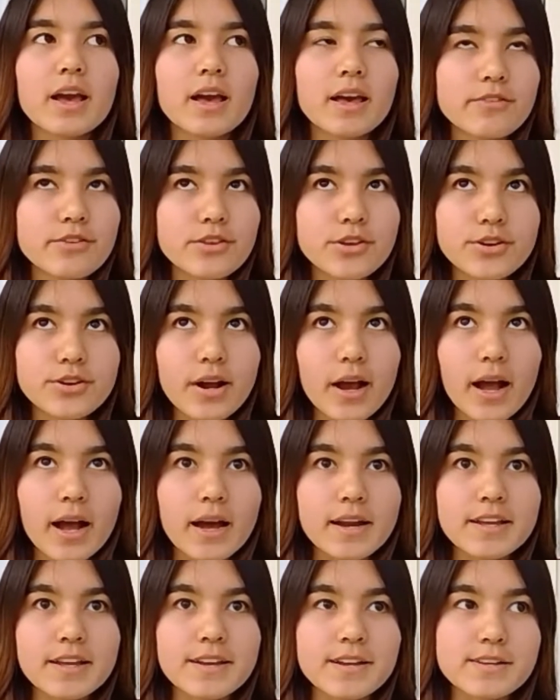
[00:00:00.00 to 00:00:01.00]
If you're
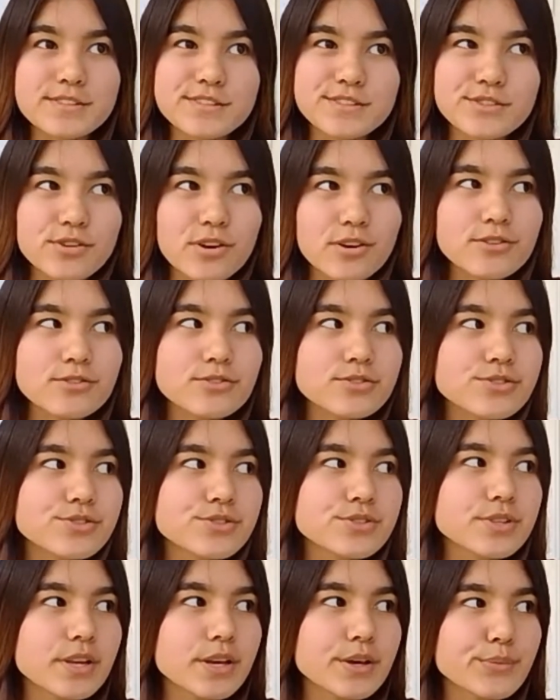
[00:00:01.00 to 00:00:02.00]
adding
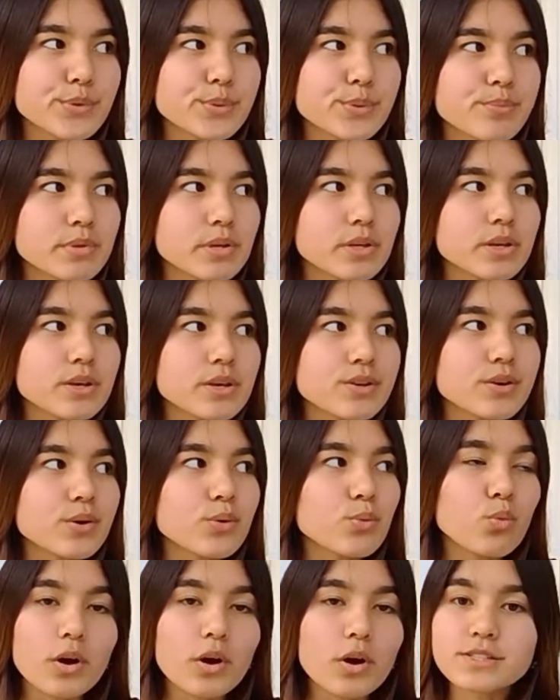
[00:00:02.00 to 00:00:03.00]
salt, it would be
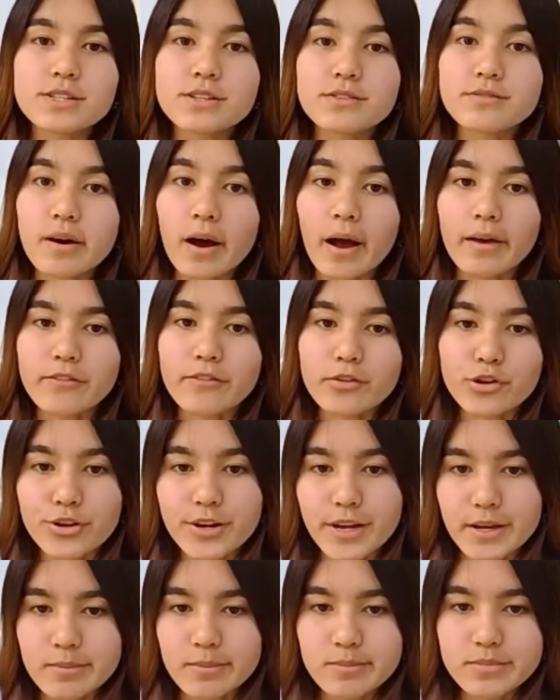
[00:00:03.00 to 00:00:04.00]
1 to 5
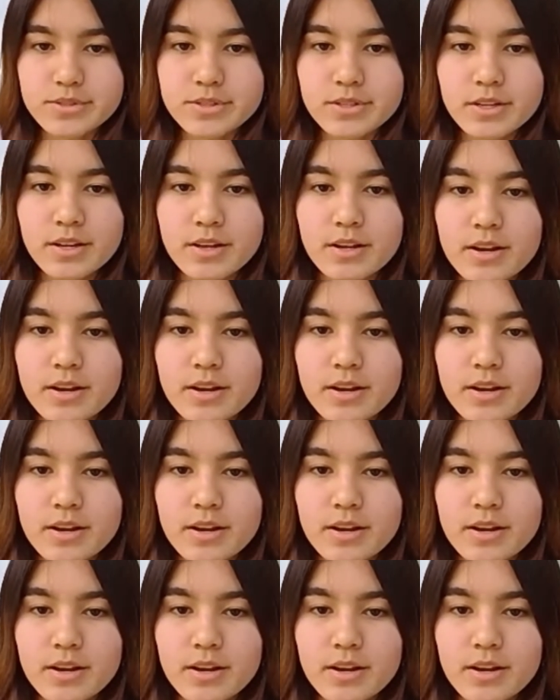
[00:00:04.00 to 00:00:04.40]
grams.